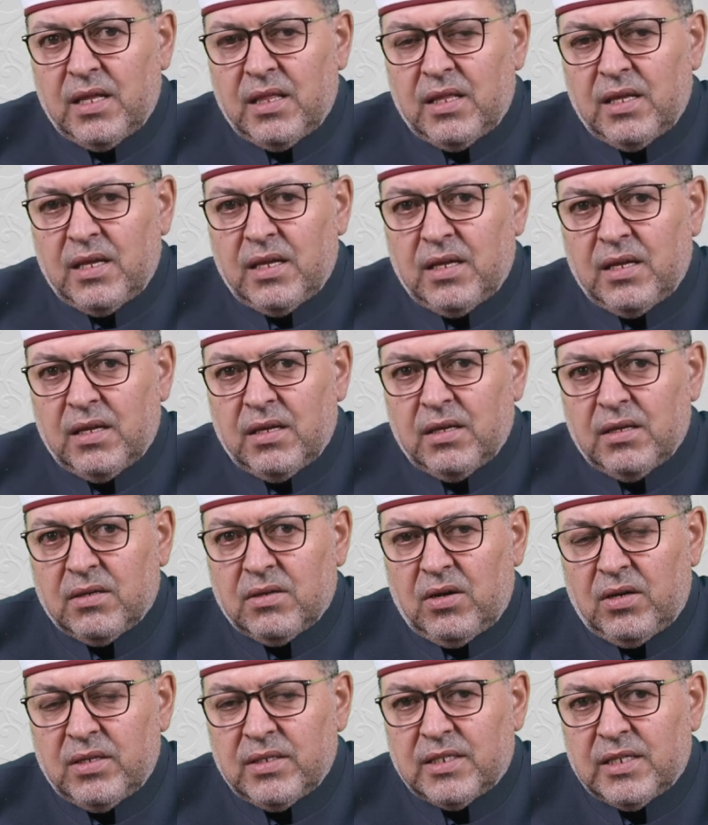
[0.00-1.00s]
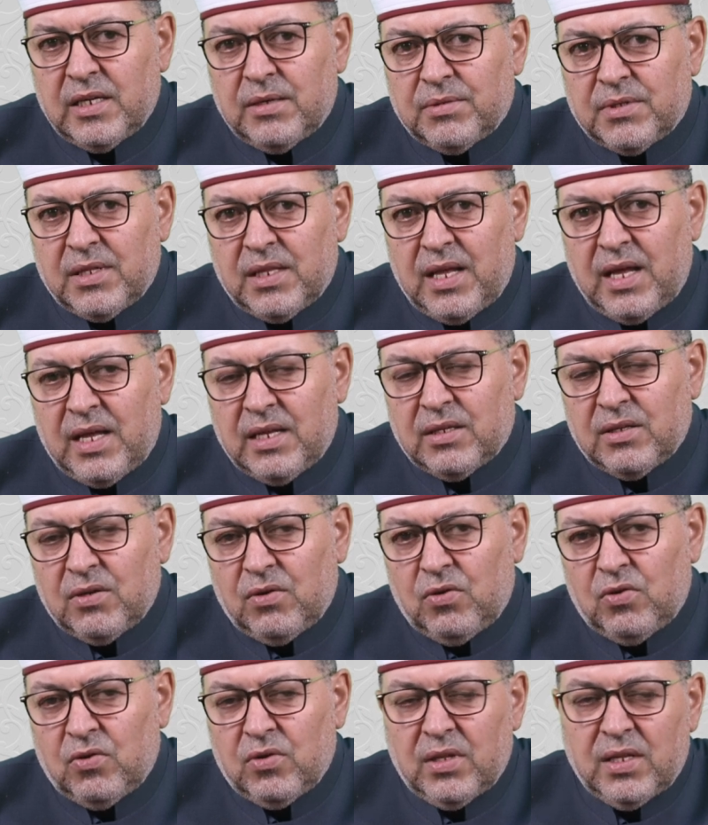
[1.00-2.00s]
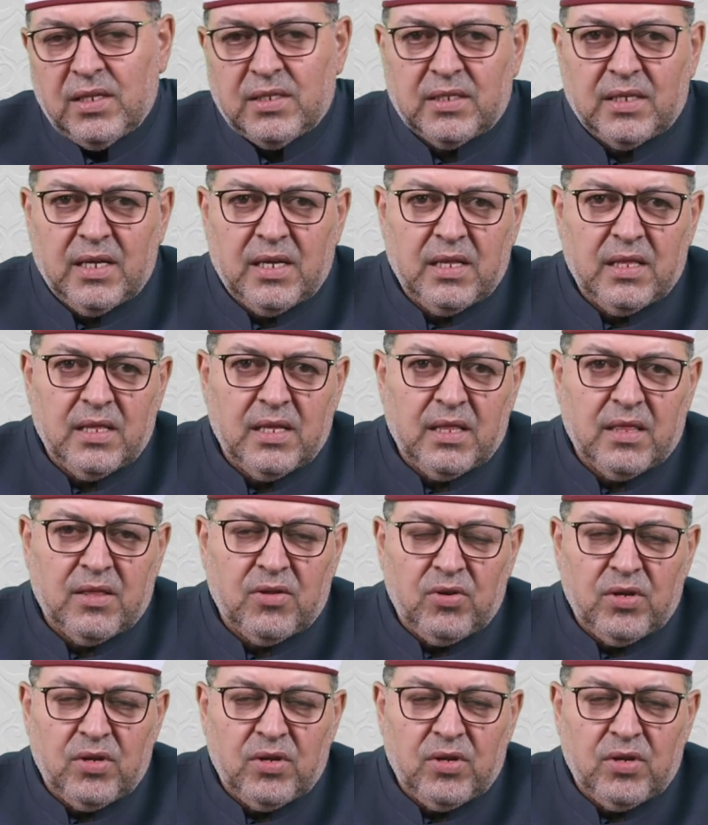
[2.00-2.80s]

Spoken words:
the concepts that, or let's say the